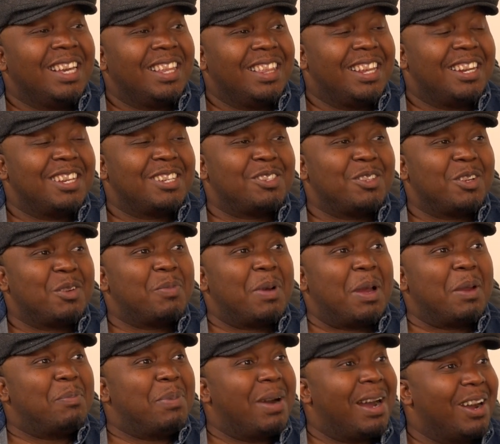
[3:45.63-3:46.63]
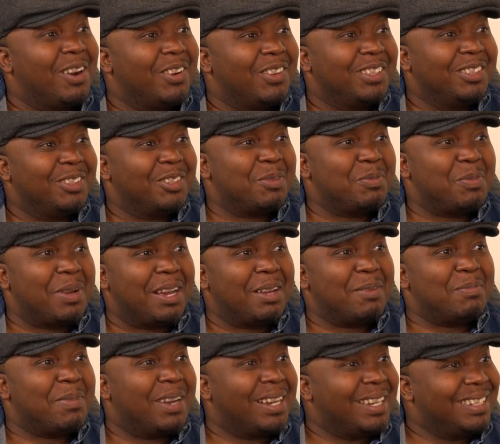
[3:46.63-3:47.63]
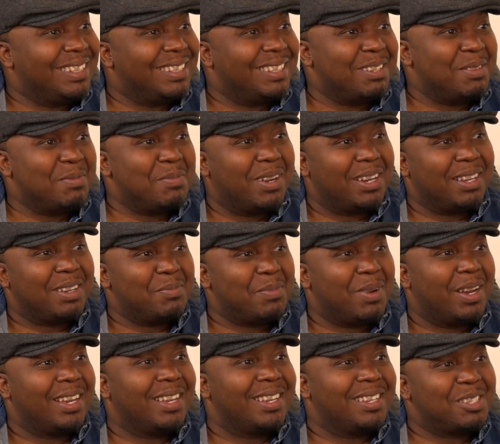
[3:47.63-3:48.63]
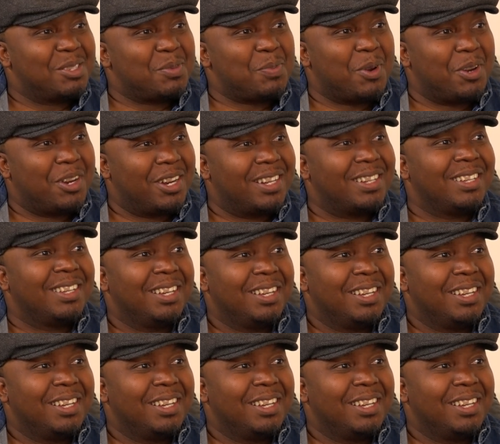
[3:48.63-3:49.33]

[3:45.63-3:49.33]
that it's not by power, not by mighty, but by his spirit.